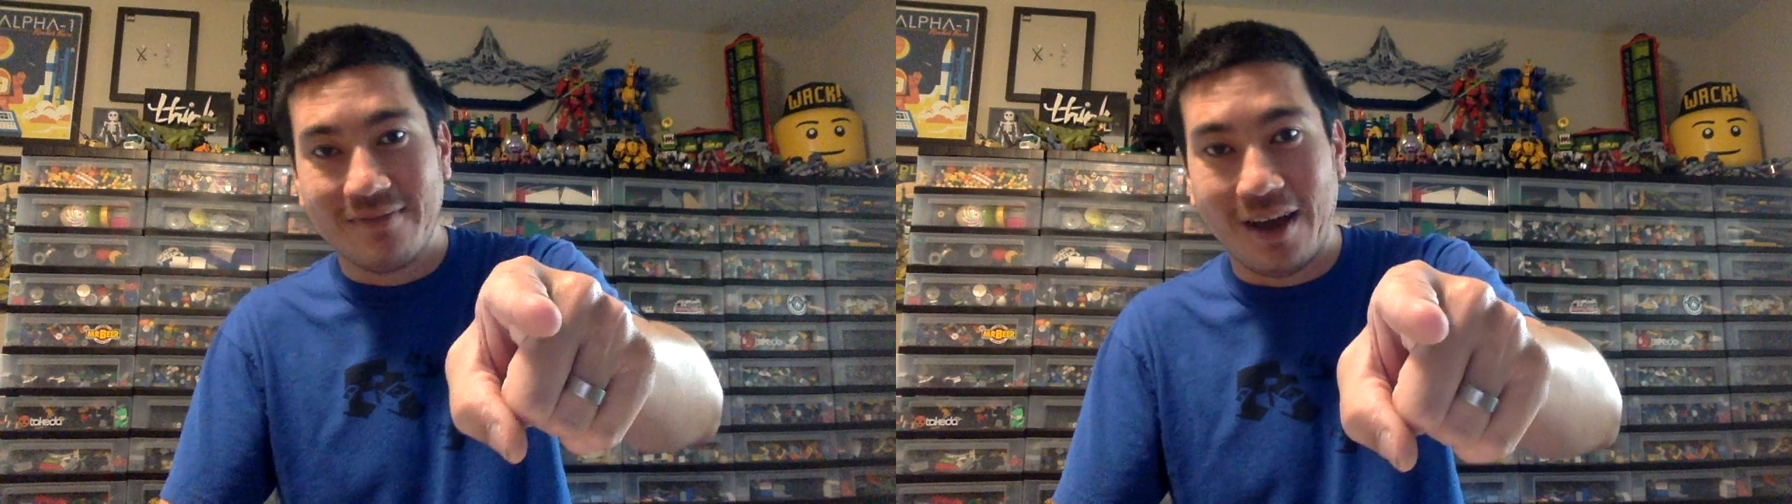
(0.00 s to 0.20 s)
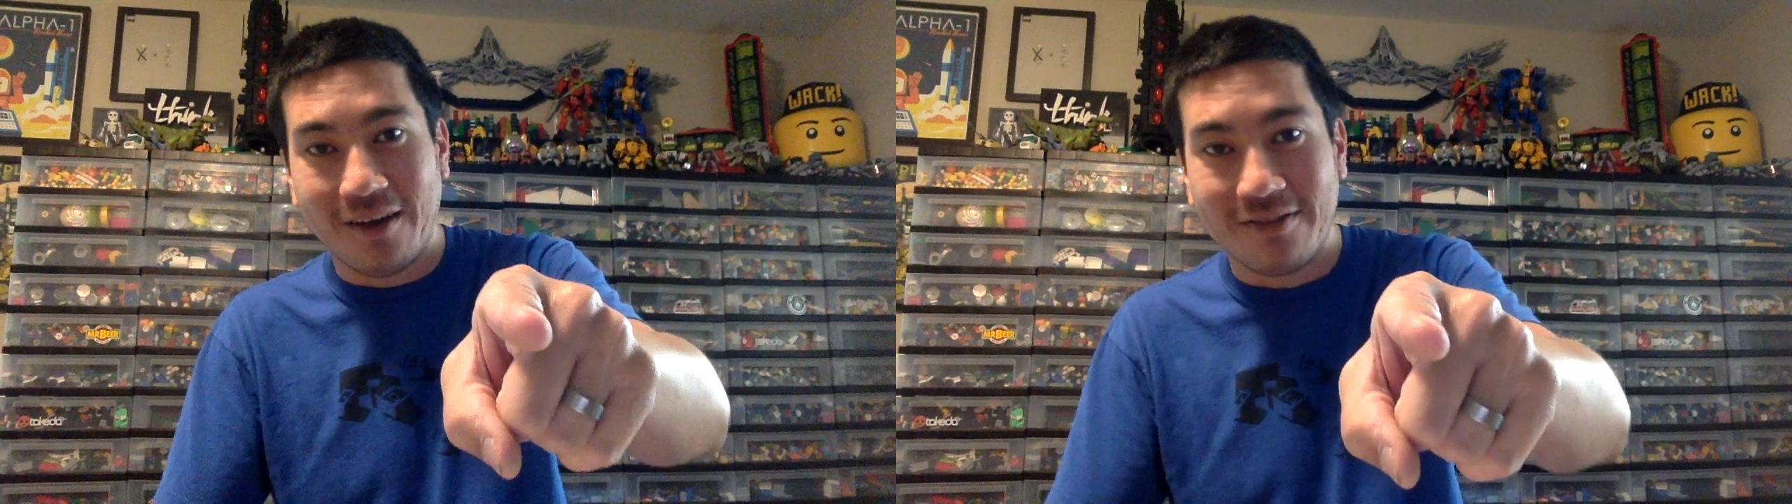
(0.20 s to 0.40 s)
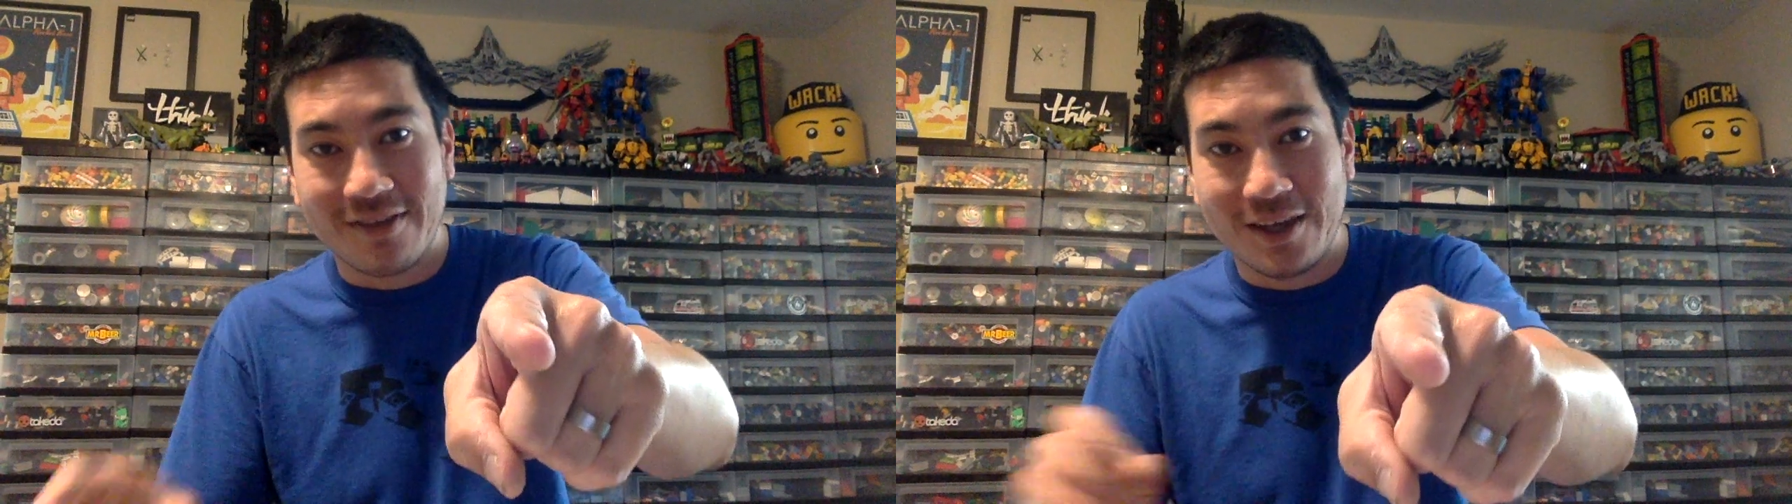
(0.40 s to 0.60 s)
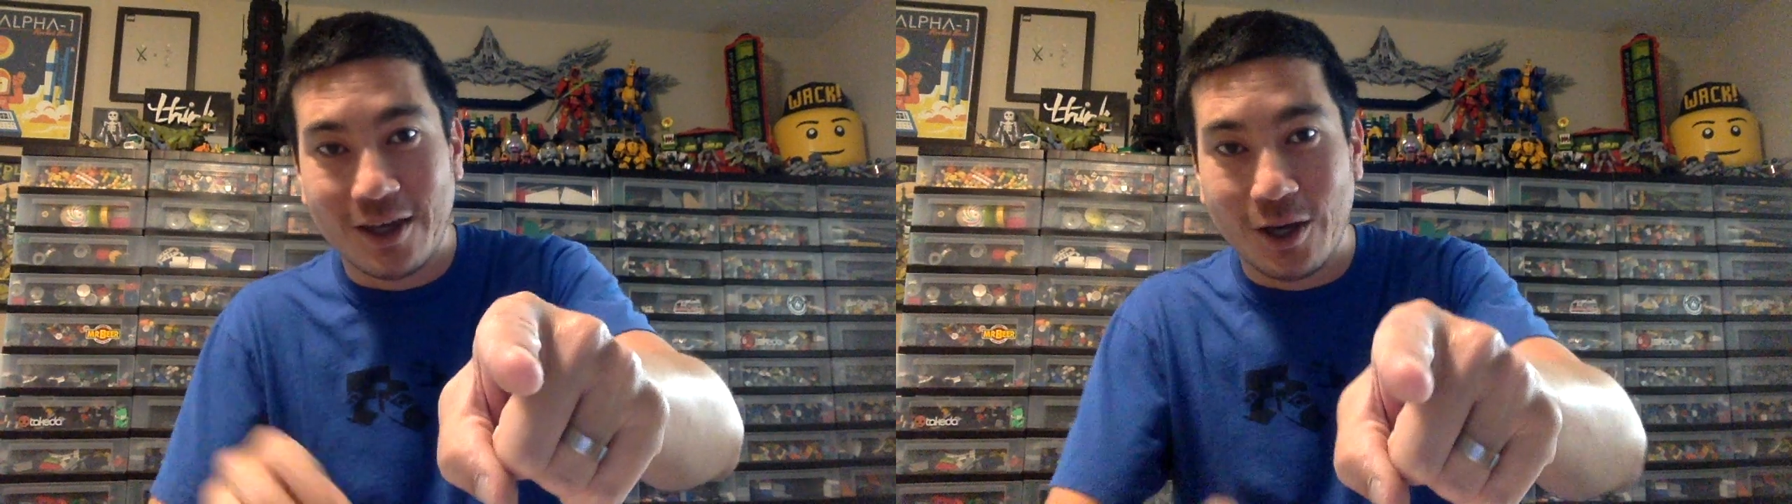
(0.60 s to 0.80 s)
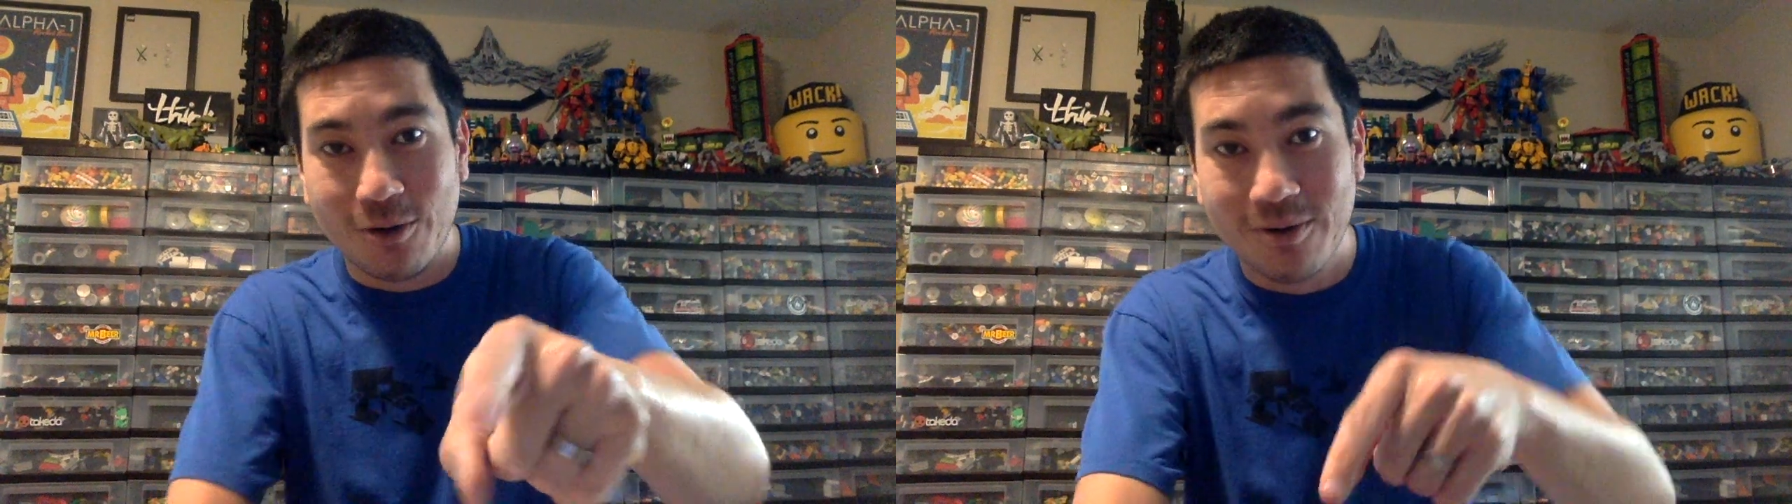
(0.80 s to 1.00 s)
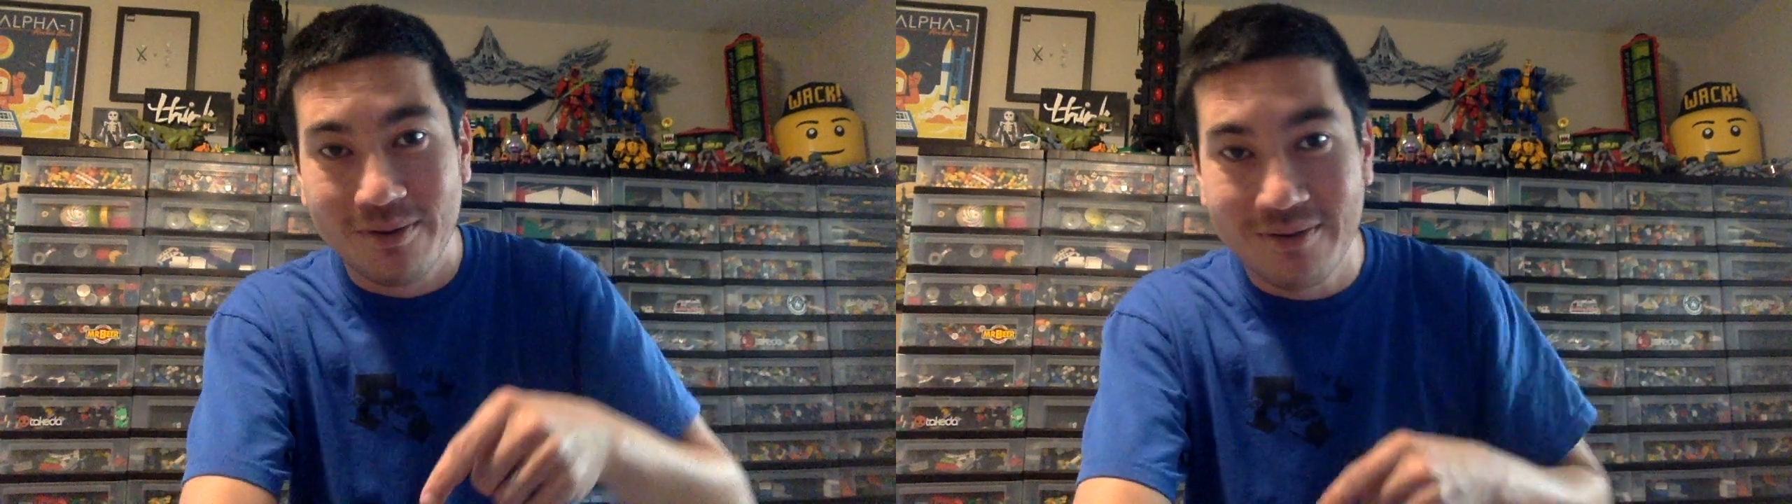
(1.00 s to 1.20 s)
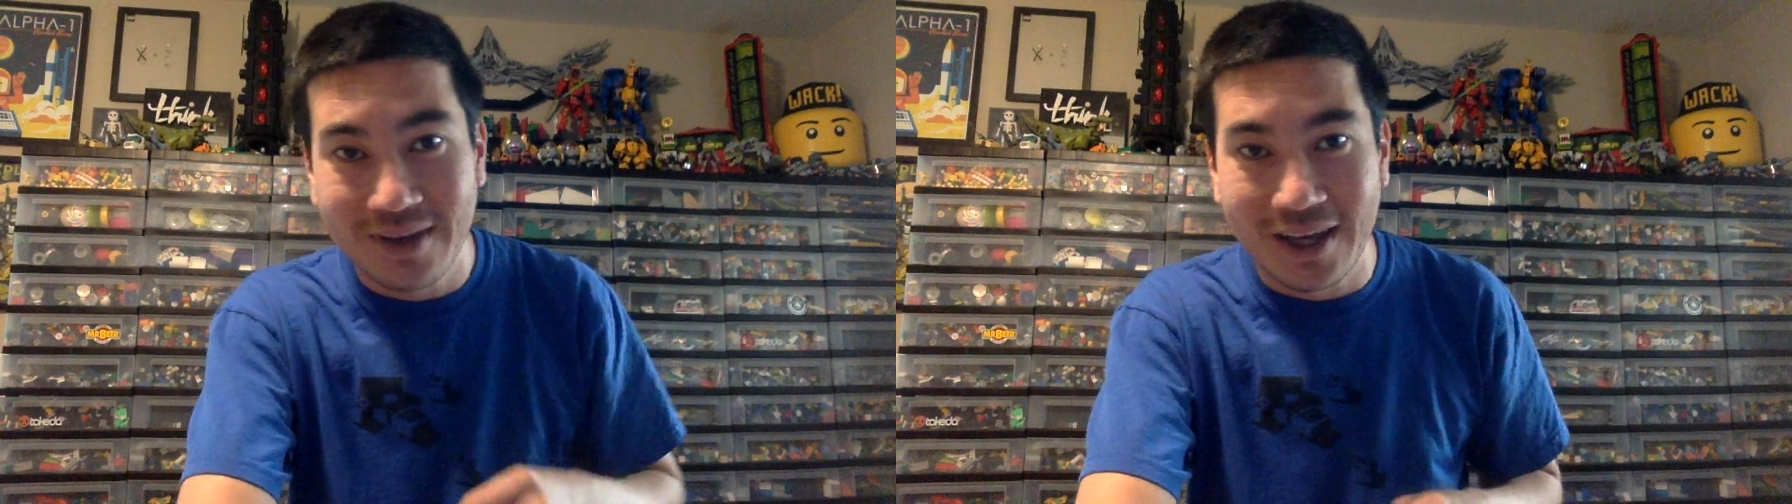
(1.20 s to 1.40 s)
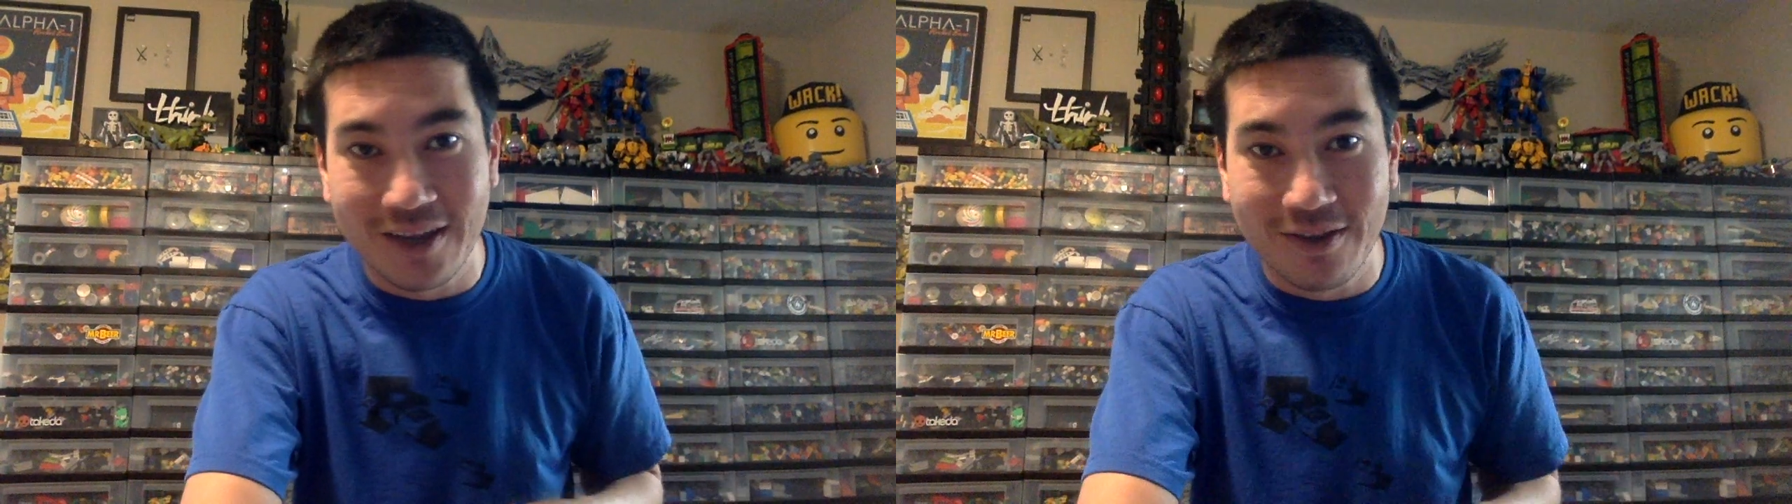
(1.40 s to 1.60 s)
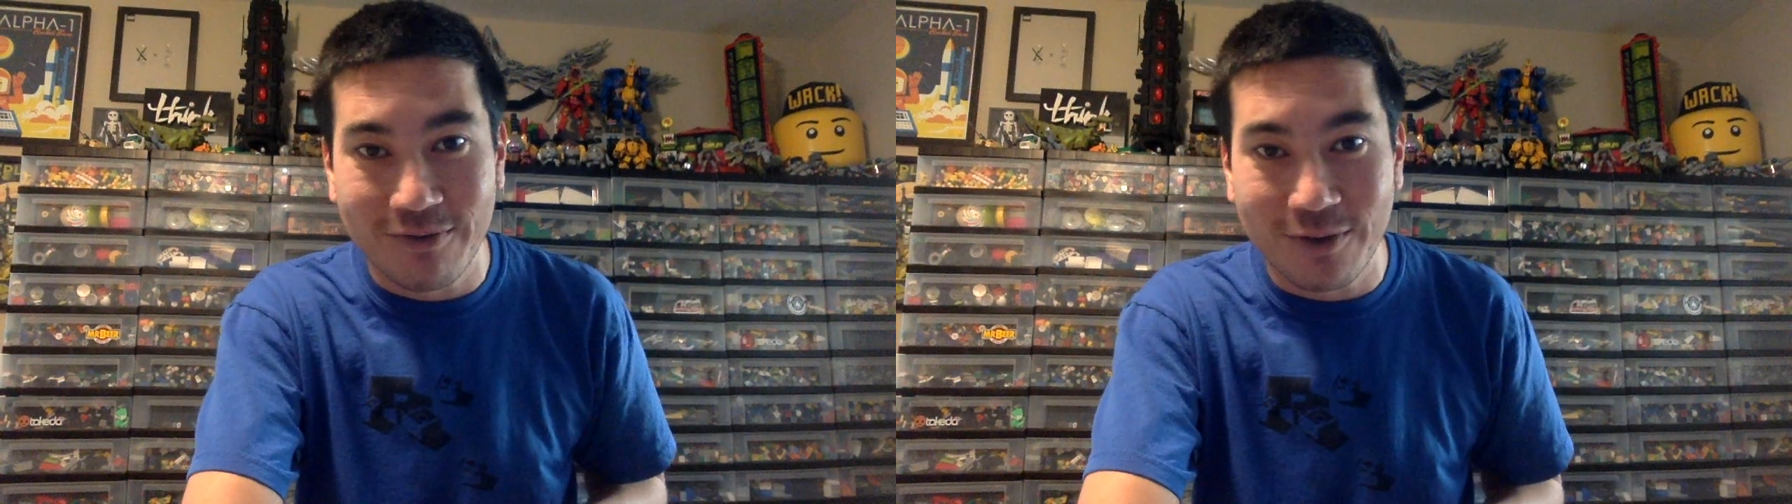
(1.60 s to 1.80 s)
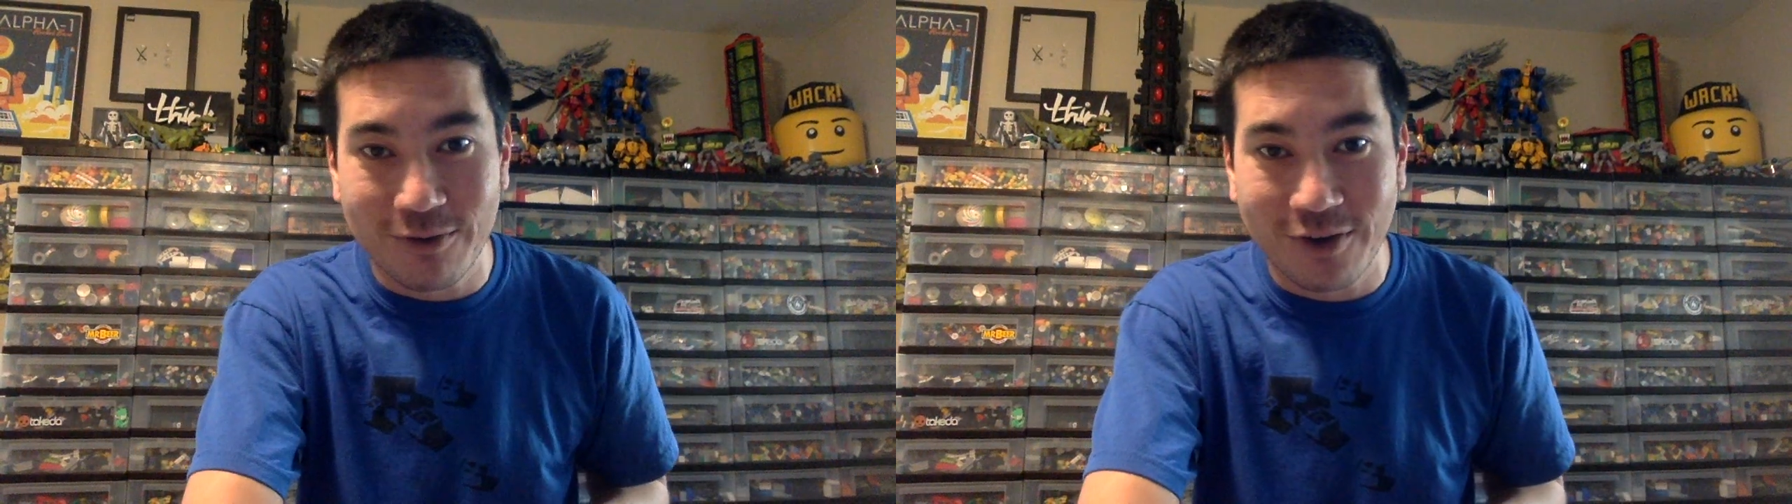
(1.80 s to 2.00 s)
I'll see you in the
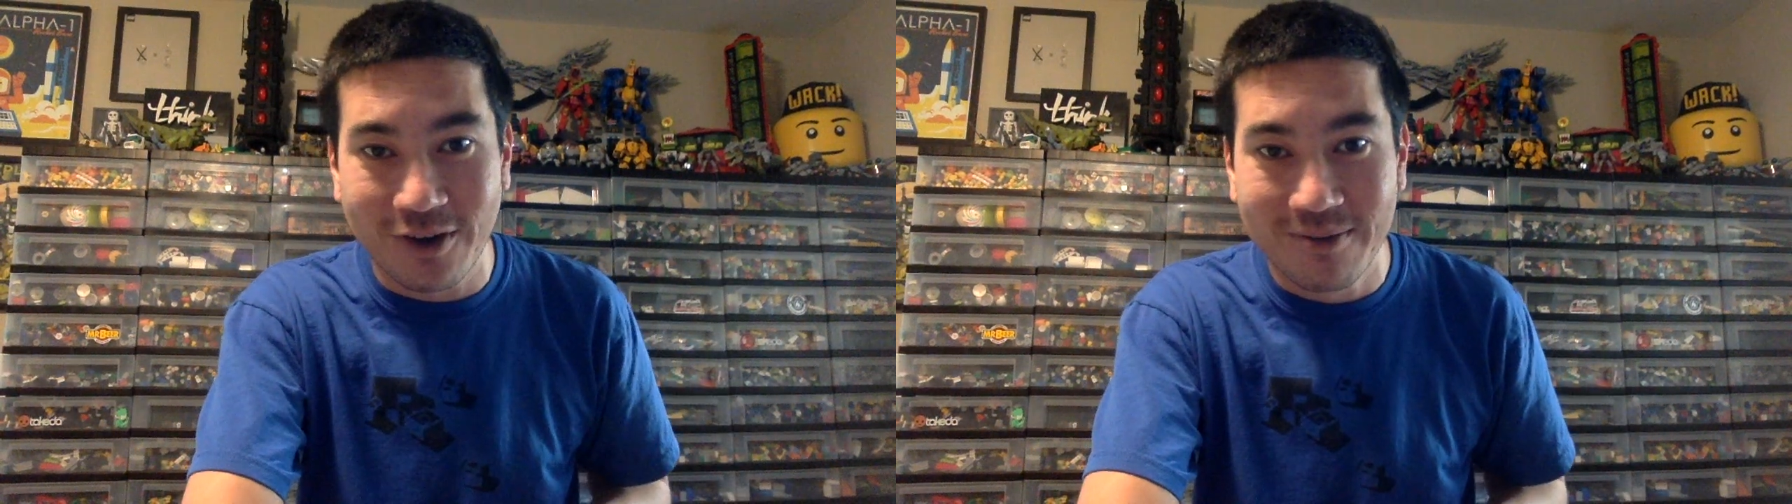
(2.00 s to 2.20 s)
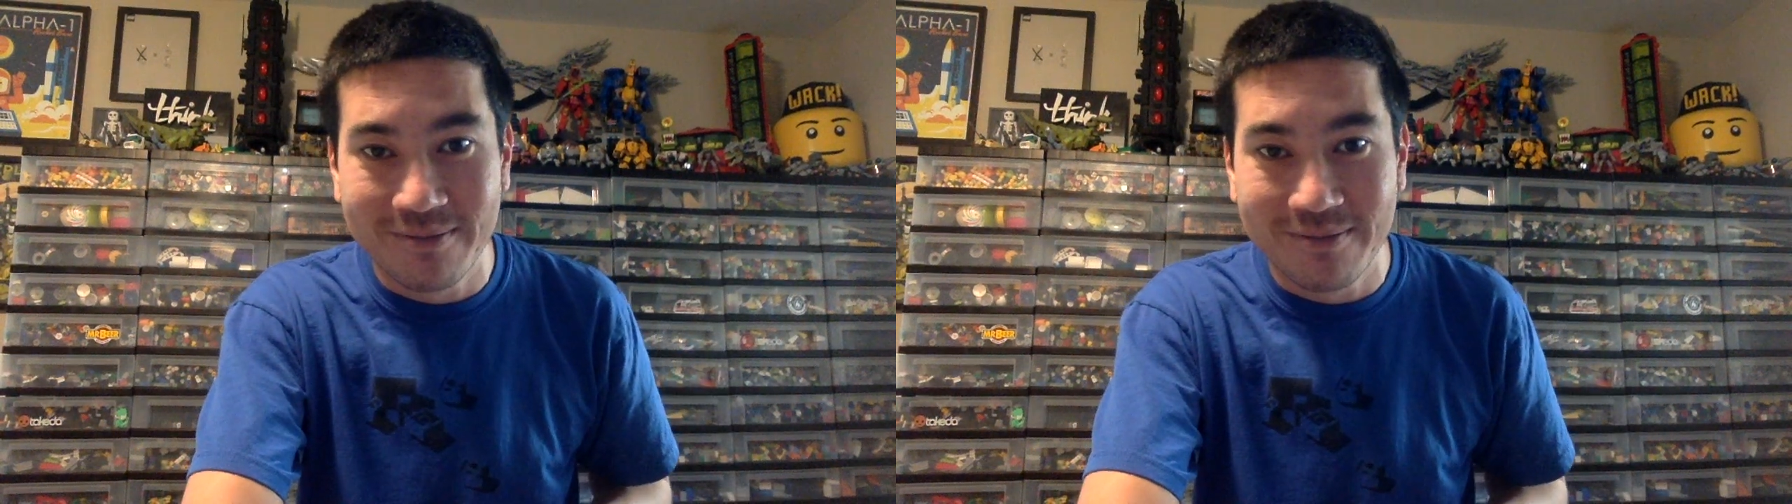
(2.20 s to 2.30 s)
future.